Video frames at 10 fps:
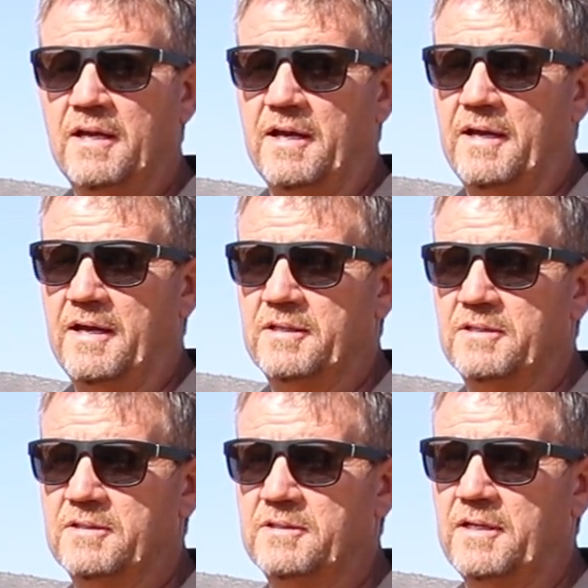
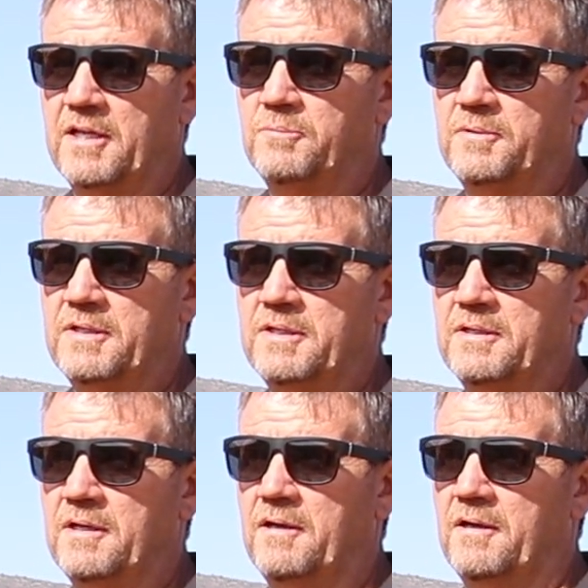and
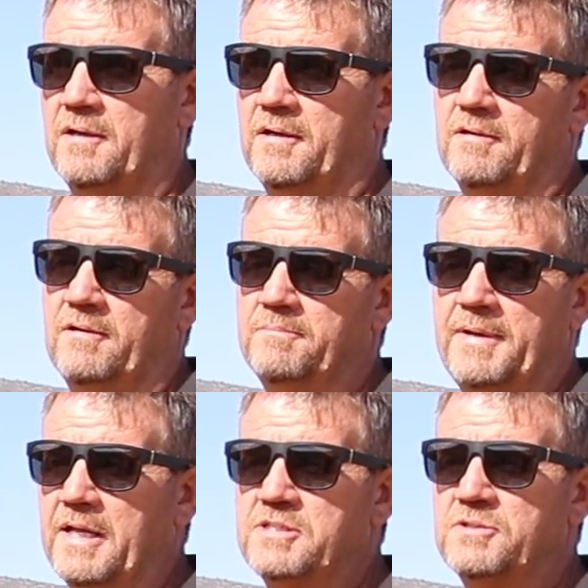we can't
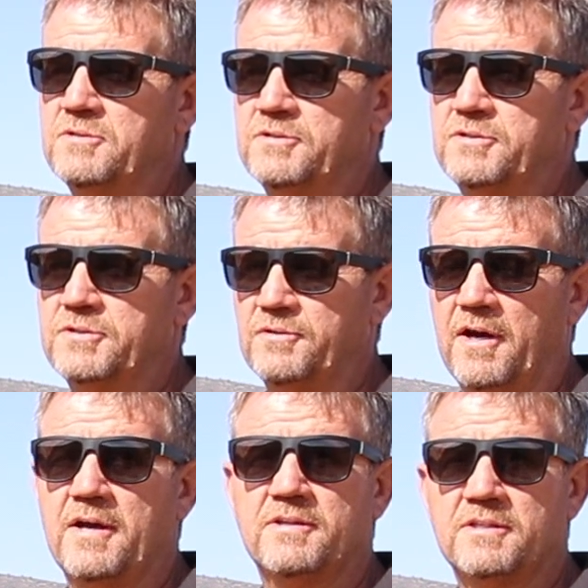manage to
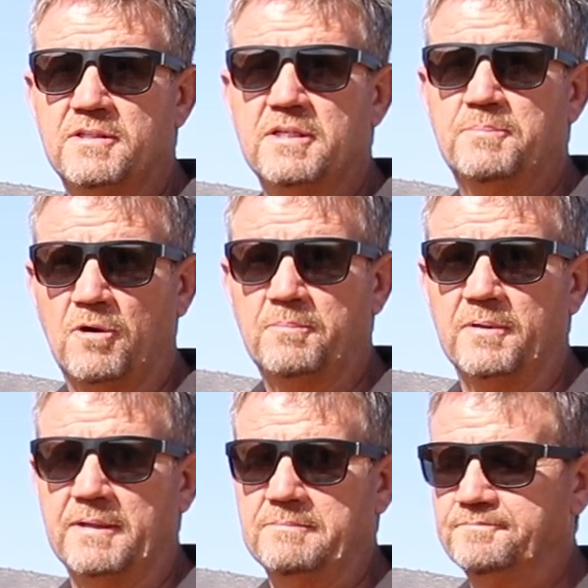dry the tea
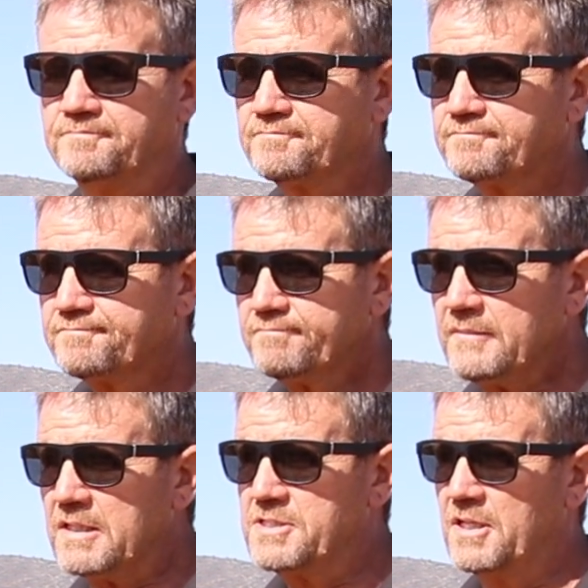properly.
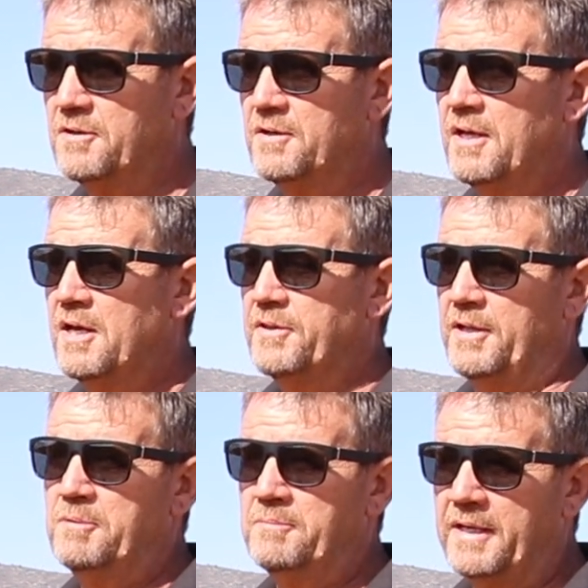So
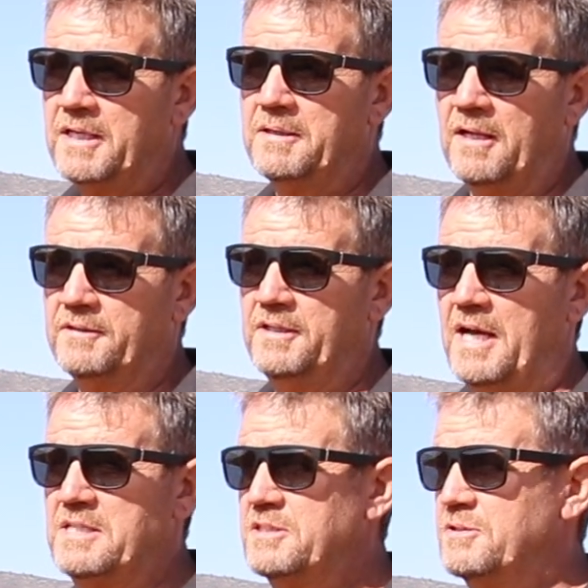then we make a
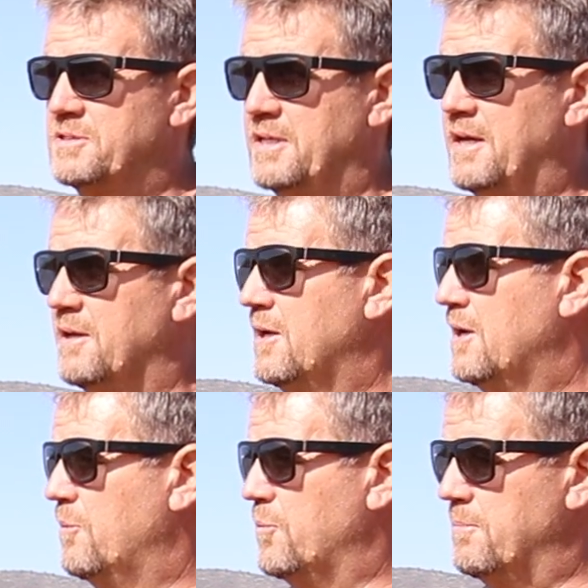calculation to say
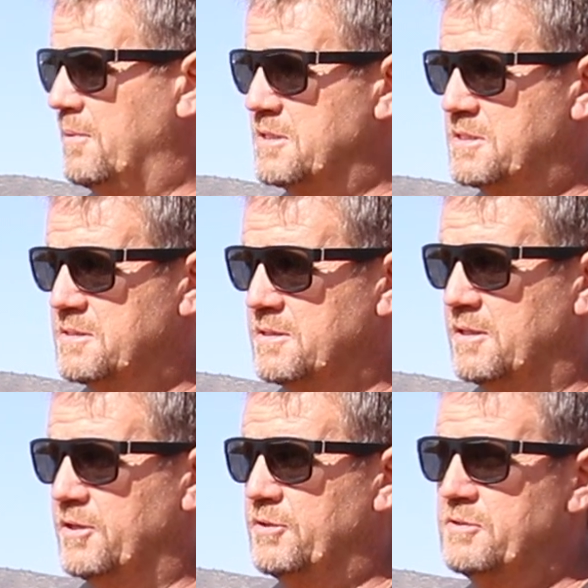we must
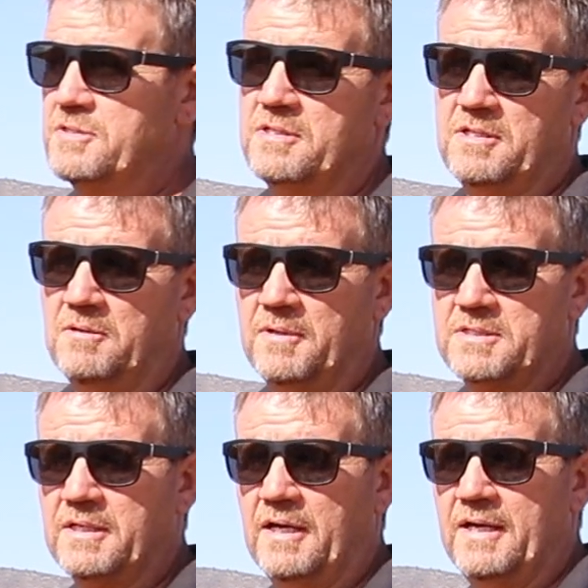use so
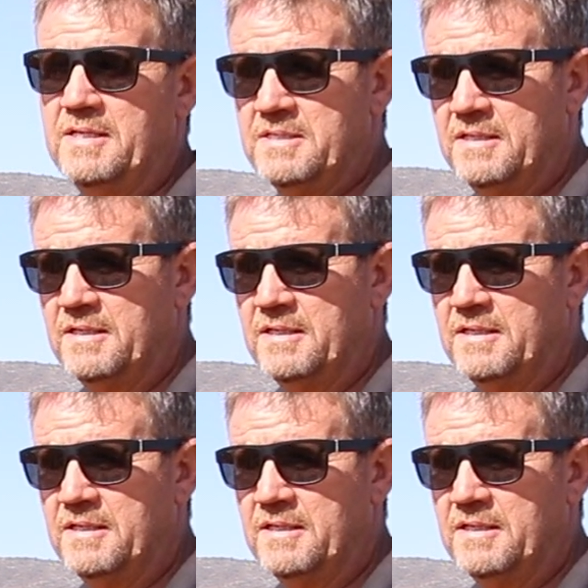much guys